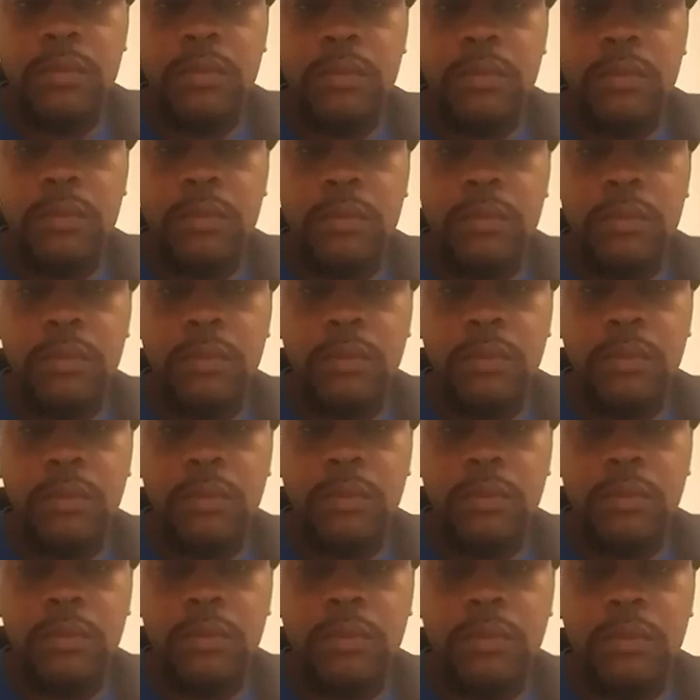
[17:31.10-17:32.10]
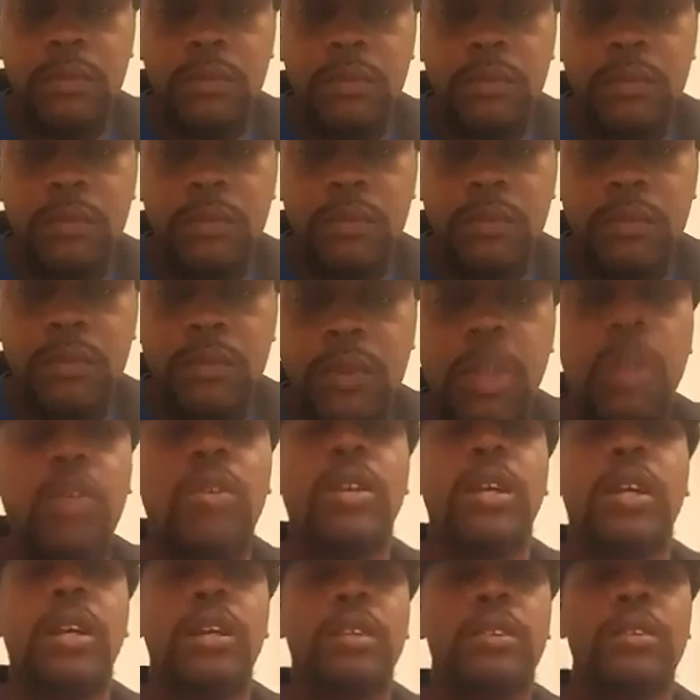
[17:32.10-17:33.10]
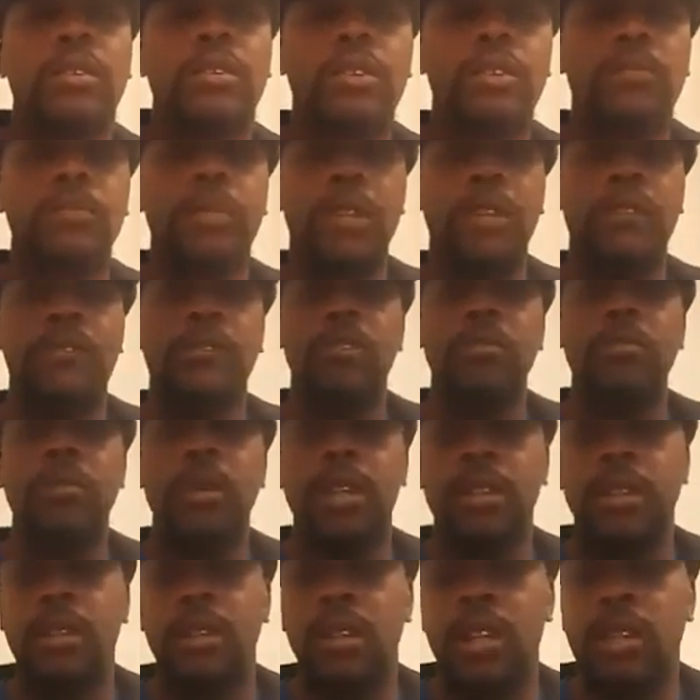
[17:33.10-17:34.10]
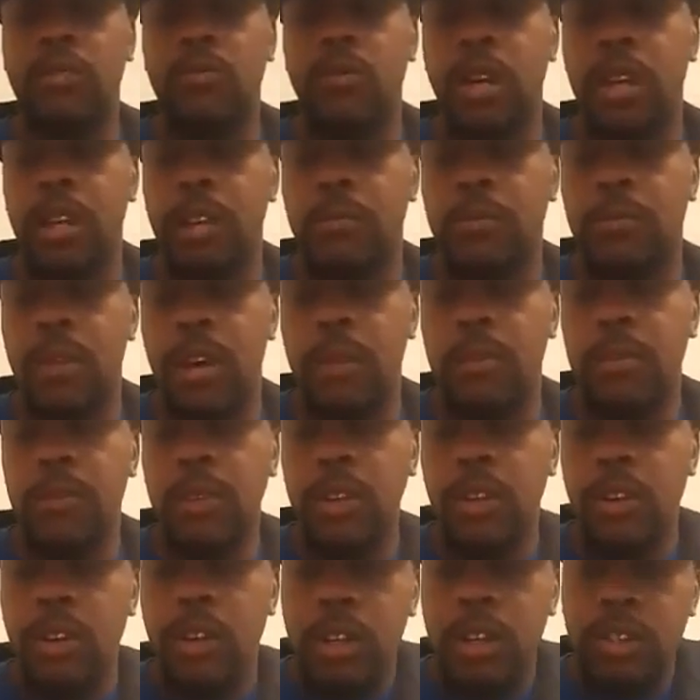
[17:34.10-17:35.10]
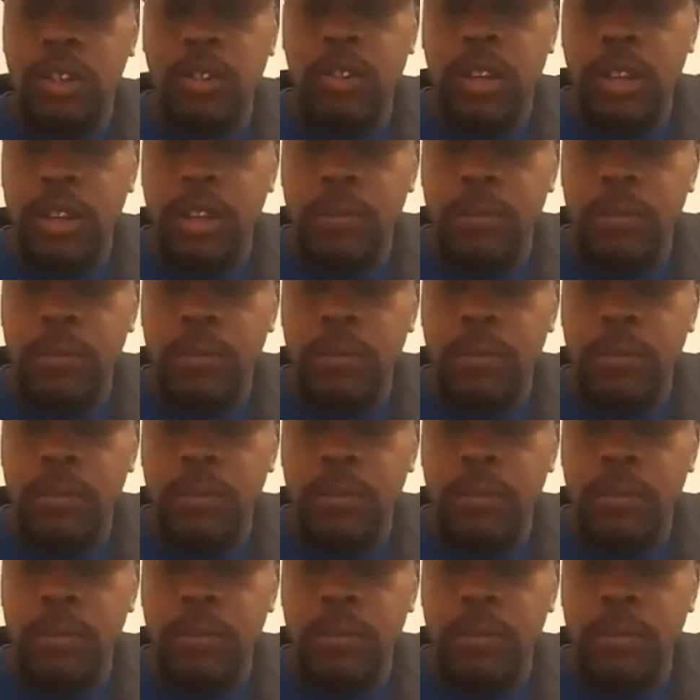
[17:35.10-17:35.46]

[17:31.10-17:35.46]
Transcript: them since May. Okay. So it's been a few months, so that's why they probably are starting the